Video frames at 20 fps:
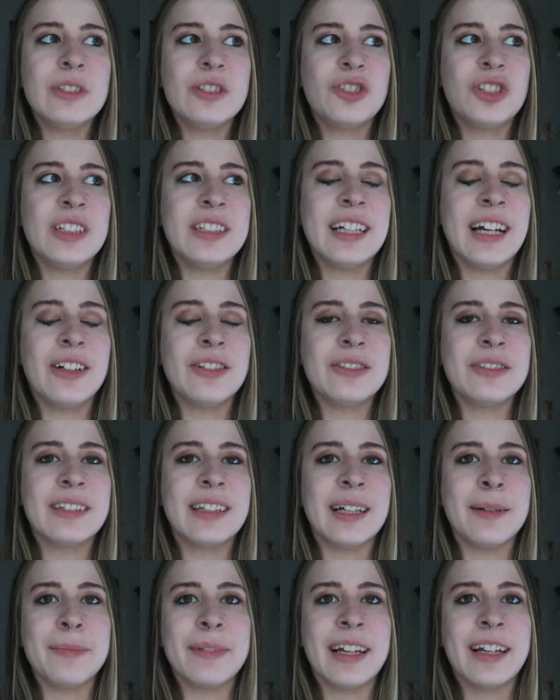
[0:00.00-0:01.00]
She tells
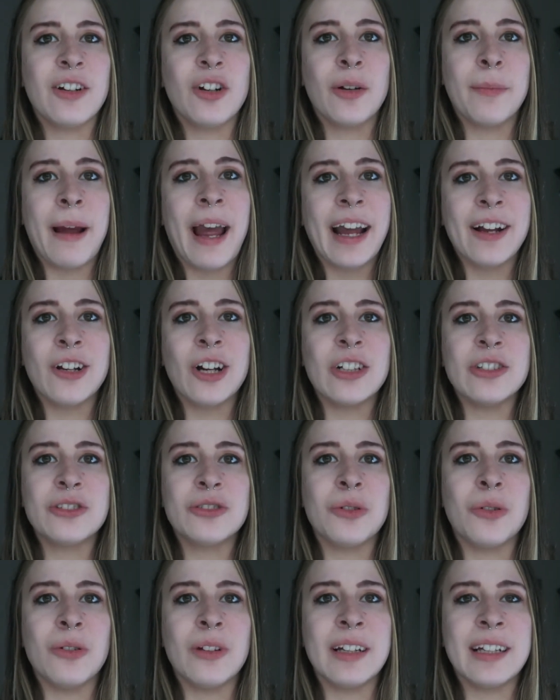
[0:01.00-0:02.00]
them that her bag got
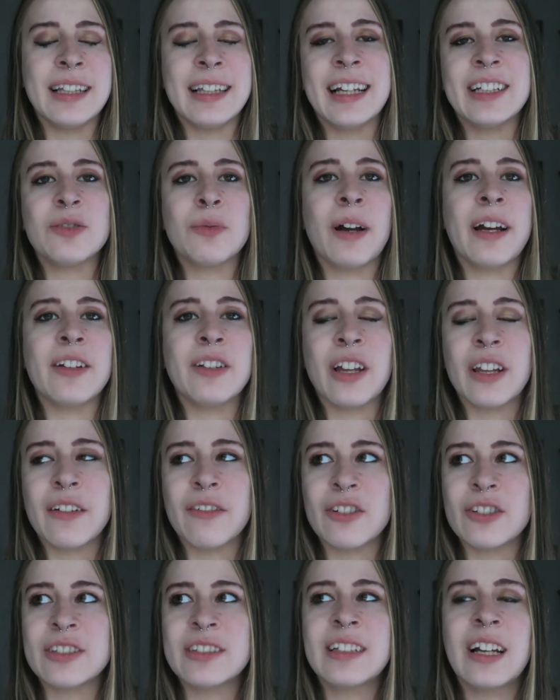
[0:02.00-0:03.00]
stolen and that's why none
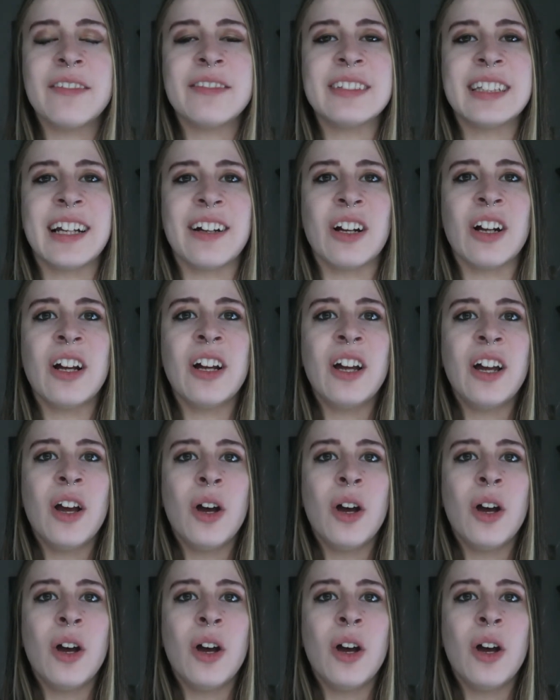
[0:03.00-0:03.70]
of her stuff's there,